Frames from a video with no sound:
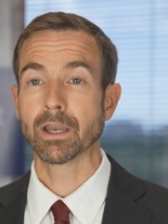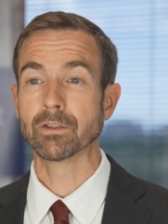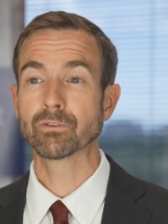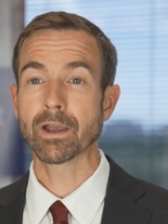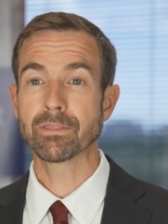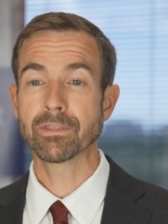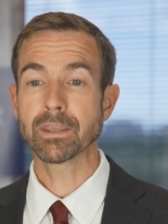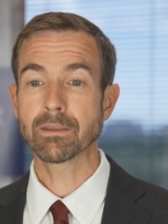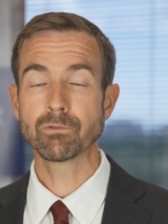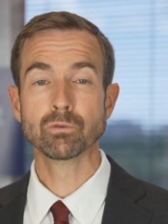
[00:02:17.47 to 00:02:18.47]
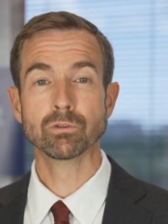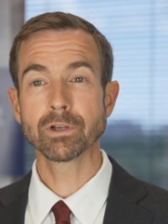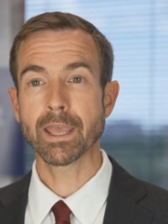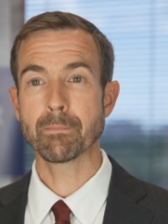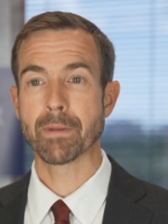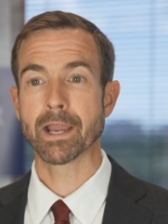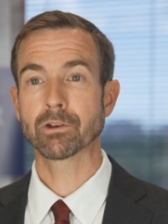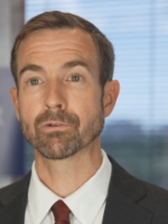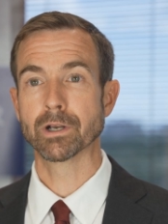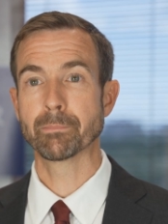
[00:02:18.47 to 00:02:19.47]
And so I think if you look at my
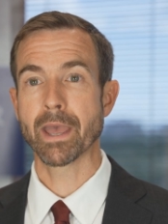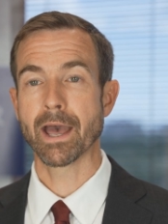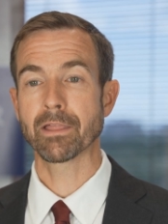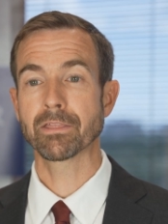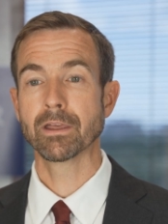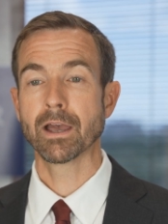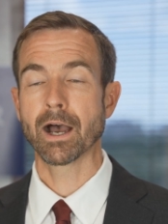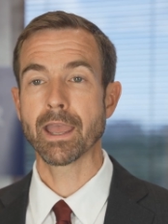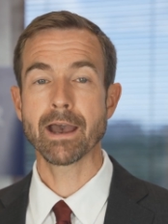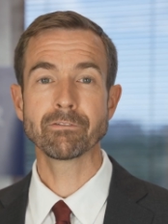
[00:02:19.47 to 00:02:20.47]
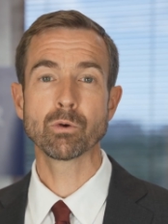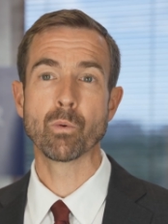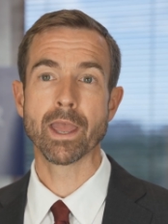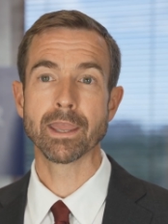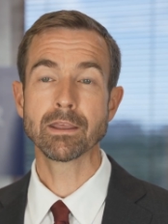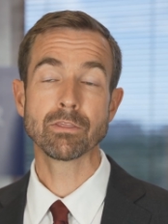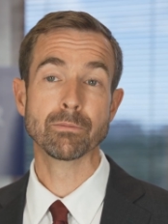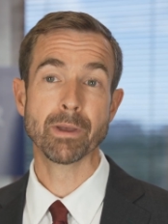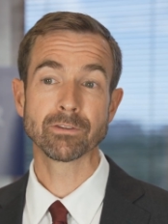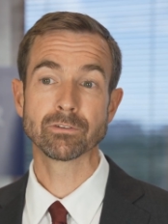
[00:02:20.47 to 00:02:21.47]
career path, I have in a way
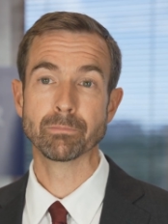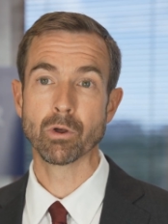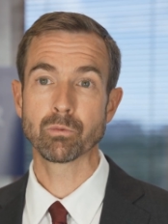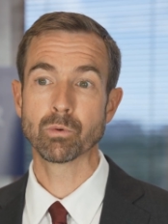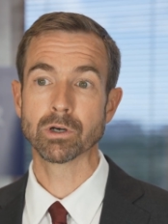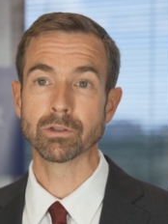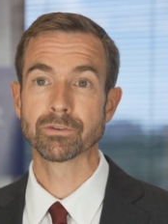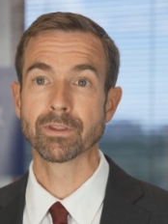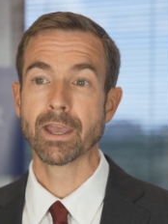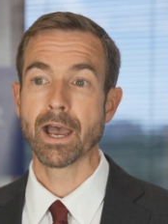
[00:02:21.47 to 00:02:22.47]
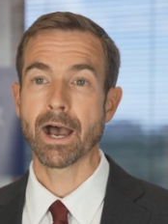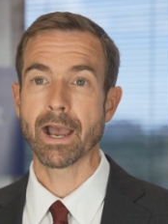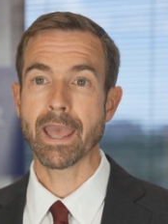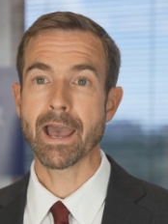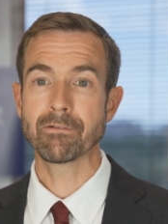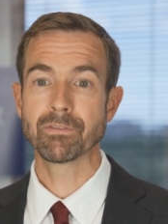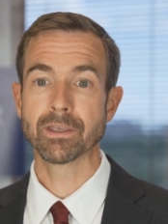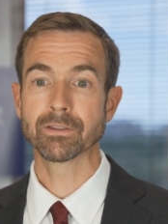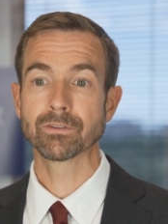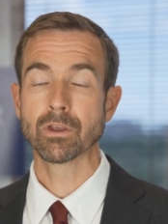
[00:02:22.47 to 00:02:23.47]
the best of both worlds. I have
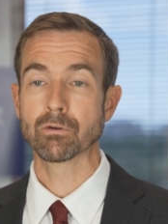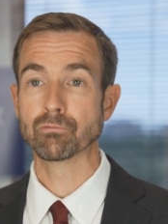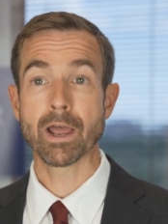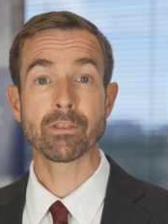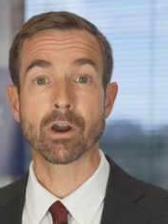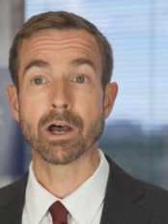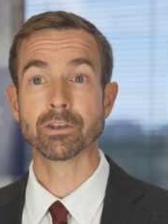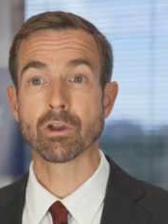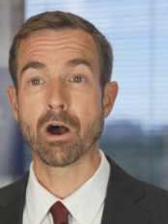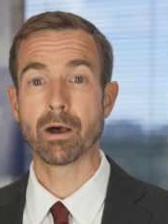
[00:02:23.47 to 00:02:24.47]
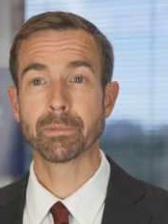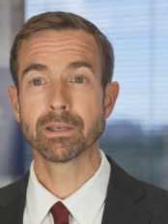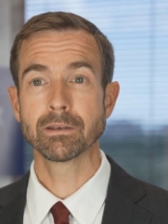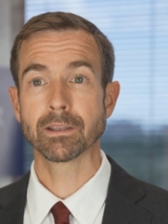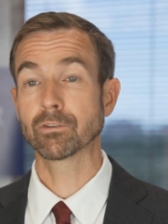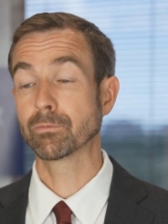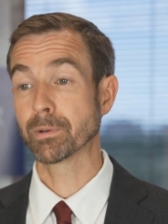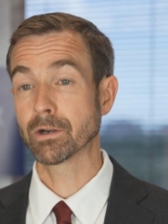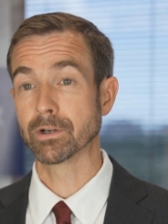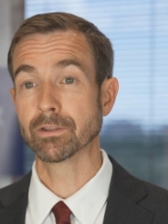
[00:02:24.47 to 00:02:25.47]
this rather uncommon
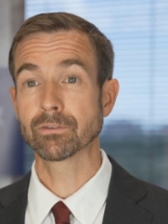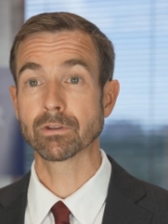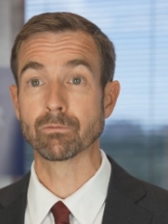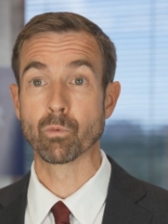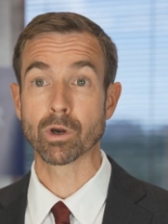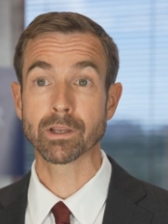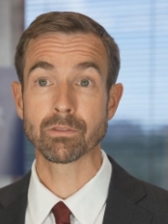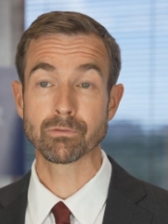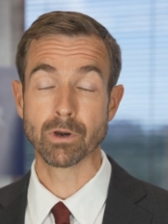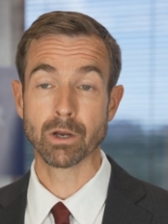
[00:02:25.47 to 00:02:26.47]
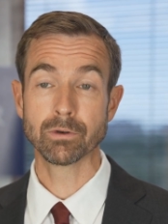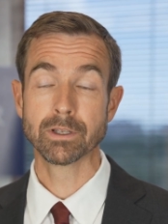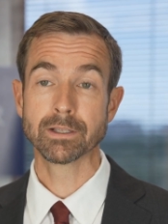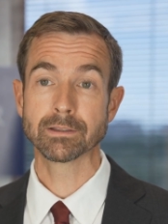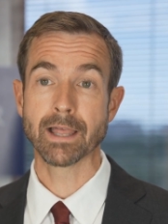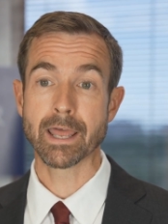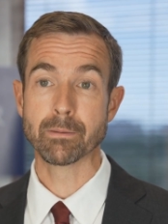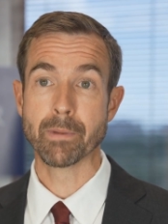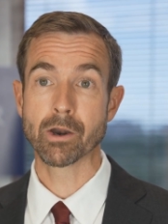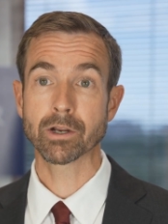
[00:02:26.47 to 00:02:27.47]
experience of working throughout Latin
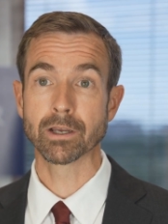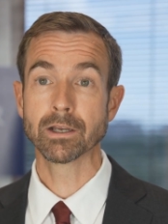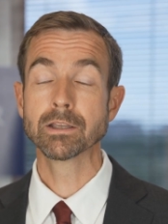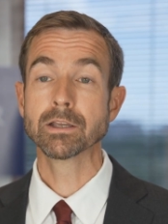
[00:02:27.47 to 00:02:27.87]
America,